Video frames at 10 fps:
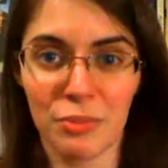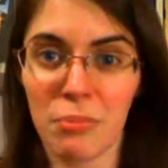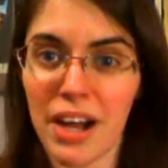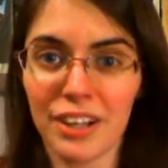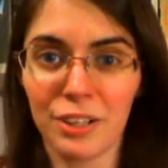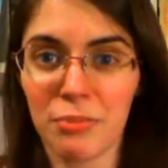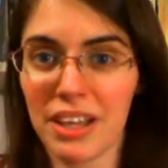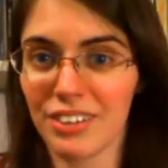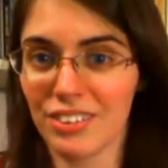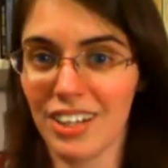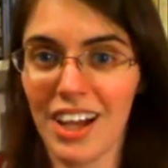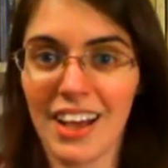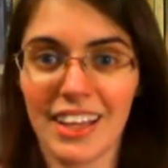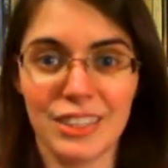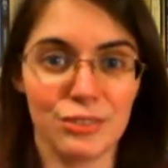mild-mannered
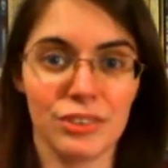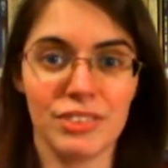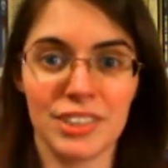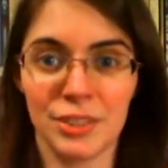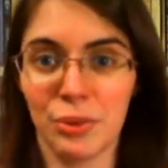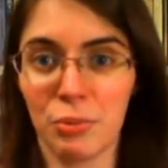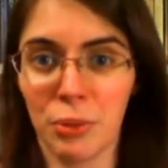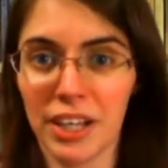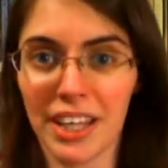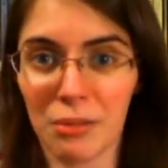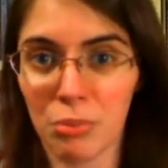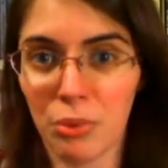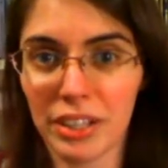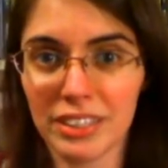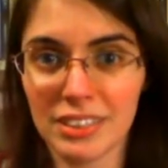guy driven to a breaking
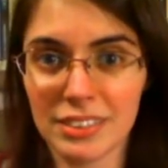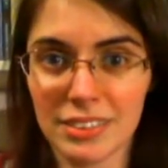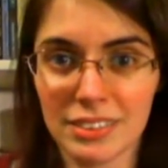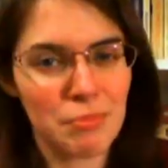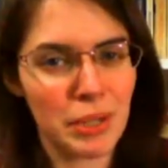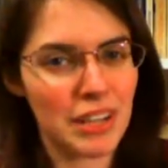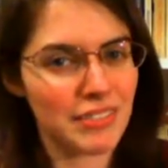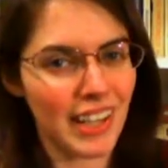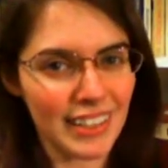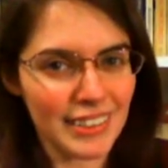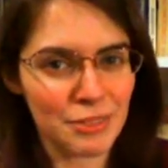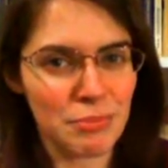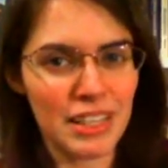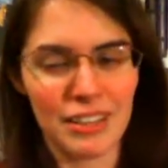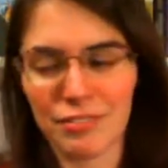point. But I've gotta
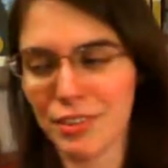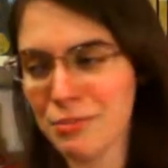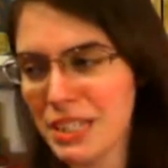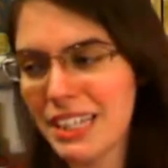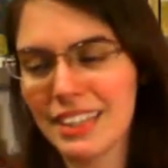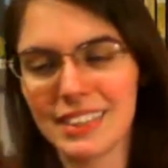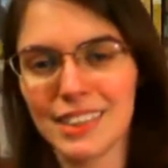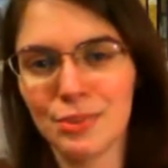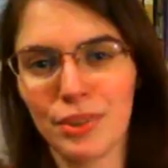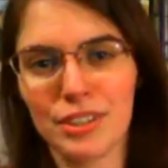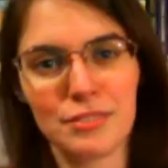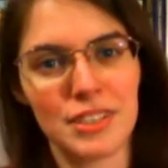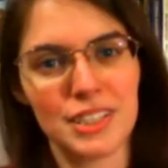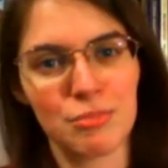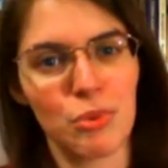admit, for me, this is one of
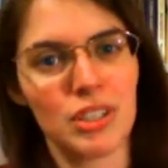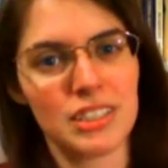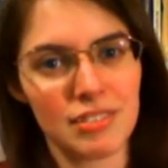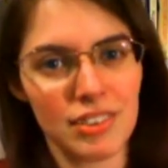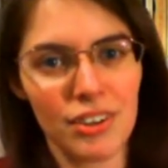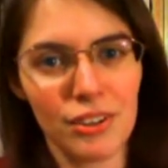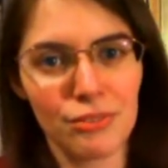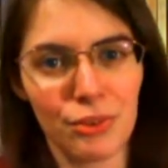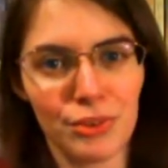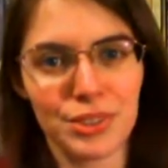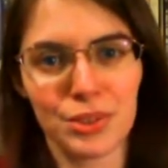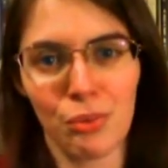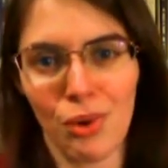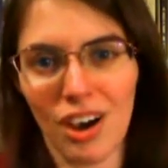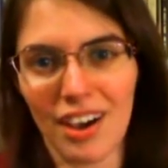his more difficult roles to
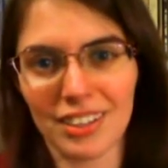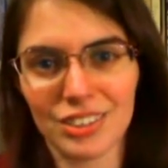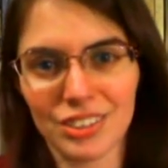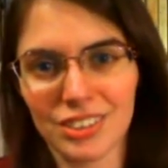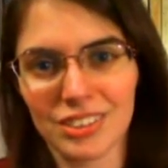watch.